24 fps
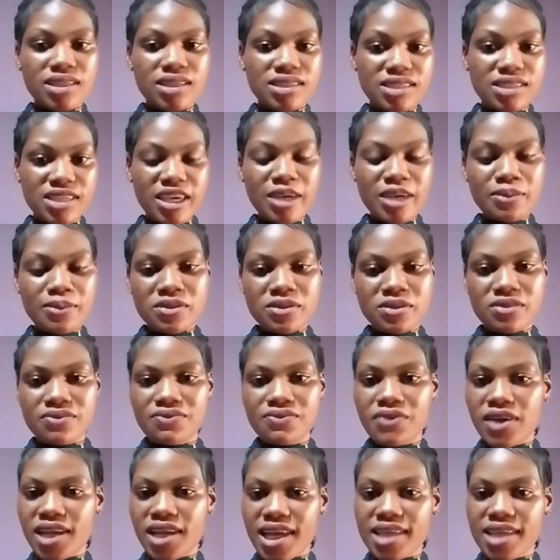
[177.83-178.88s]
Tips
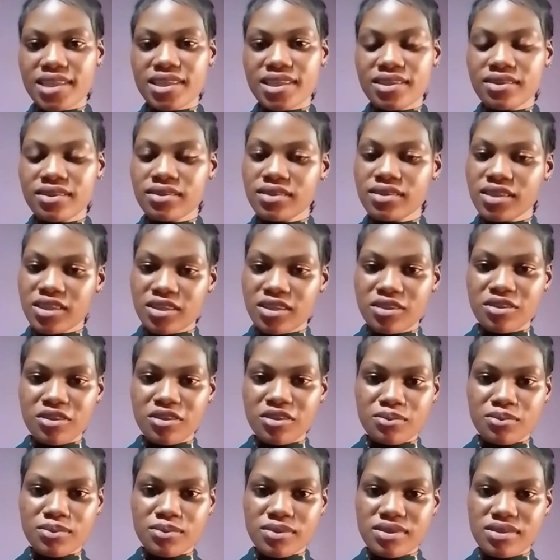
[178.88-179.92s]
for learning
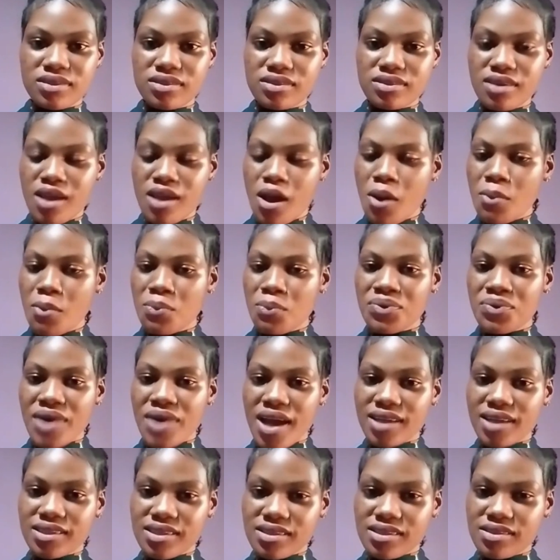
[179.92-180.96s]
idioms.
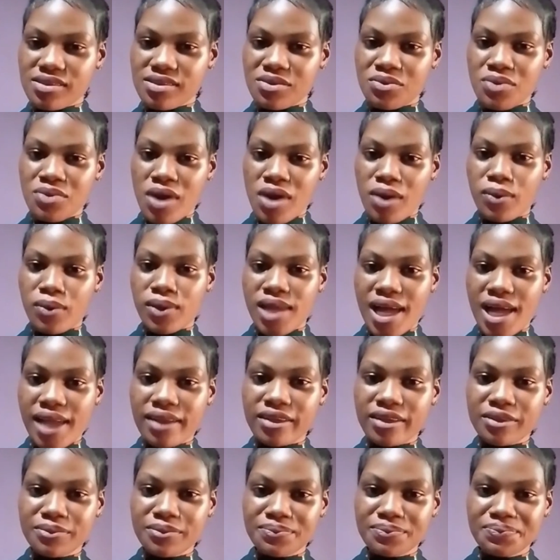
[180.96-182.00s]
Practice
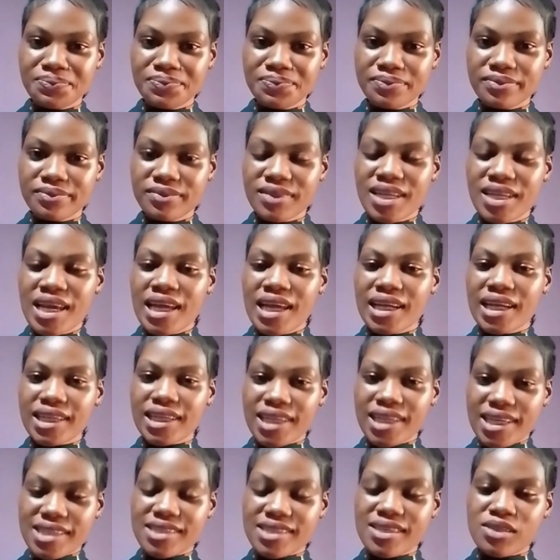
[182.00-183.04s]
regularly.
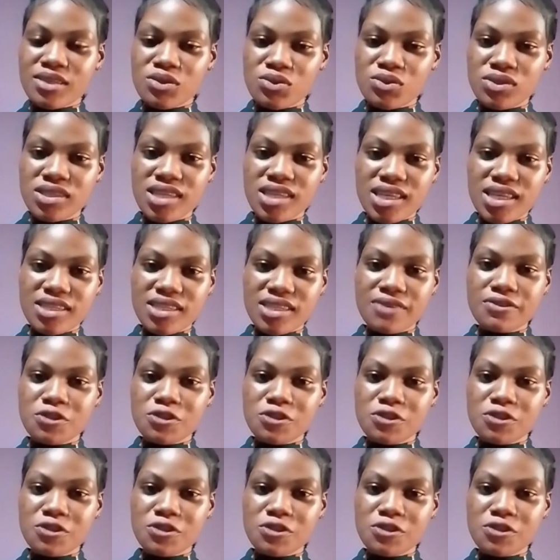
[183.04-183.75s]
Listen to native